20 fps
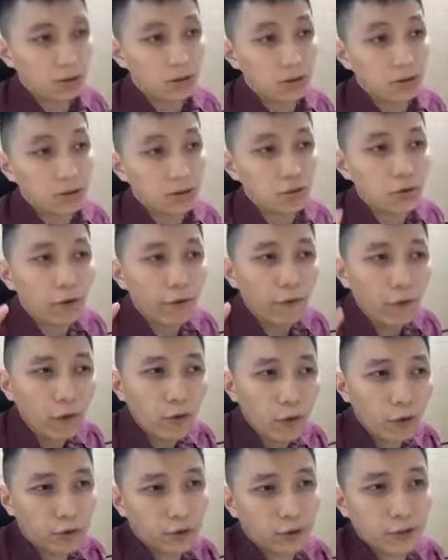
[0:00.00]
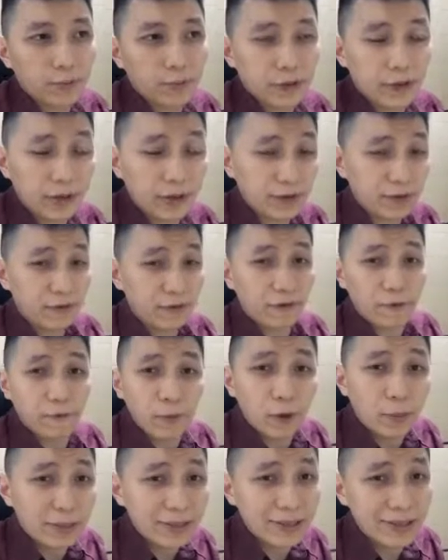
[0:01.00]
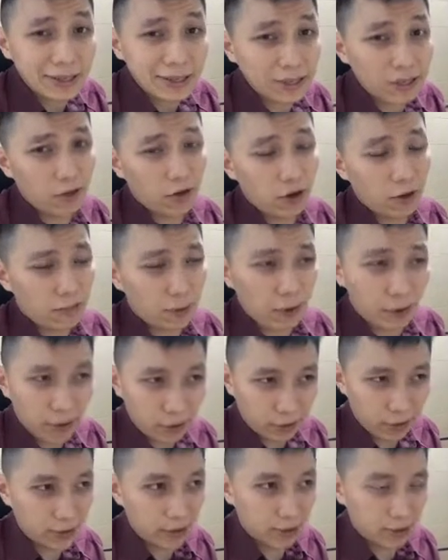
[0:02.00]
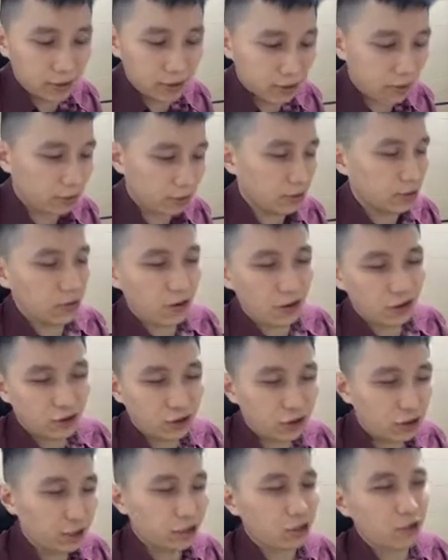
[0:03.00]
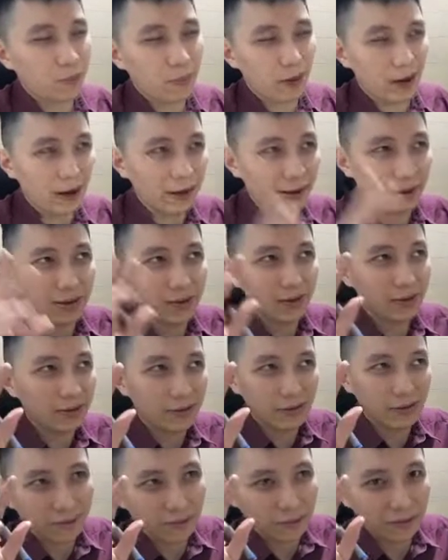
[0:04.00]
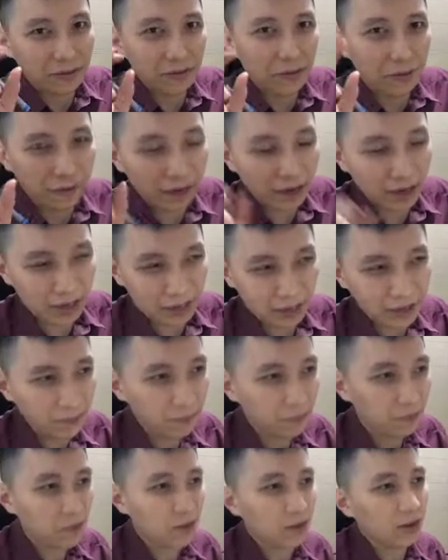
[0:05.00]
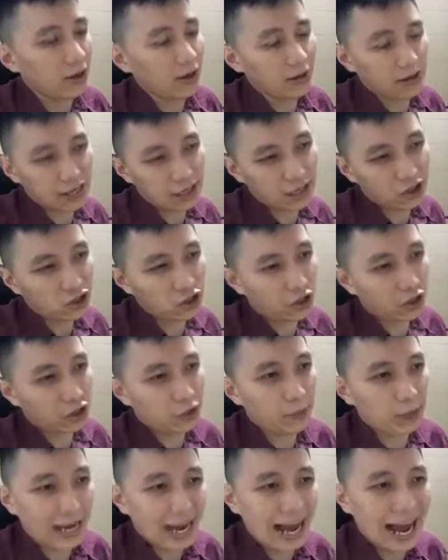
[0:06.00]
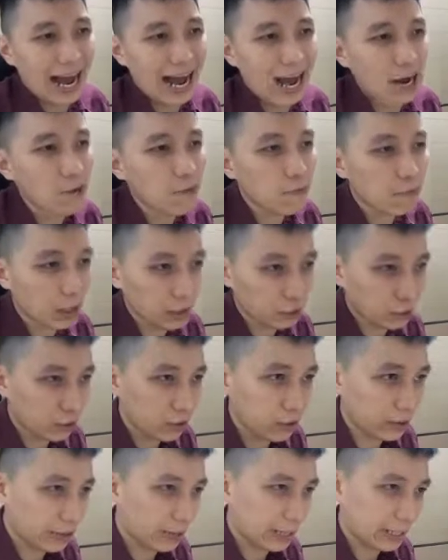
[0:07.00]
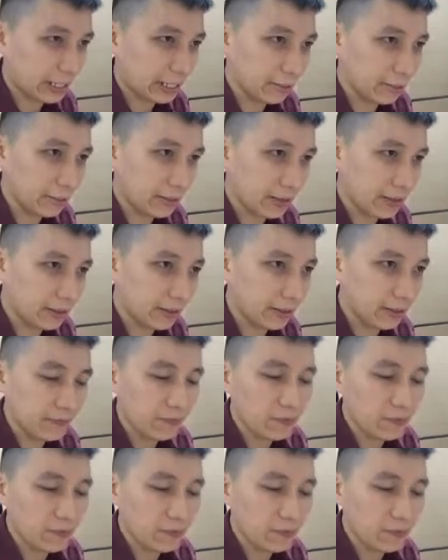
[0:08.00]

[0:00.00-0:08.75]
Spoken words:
So of course, because the thermometer is not a person, so it's not judged by feeling, it's judged by how much they expand,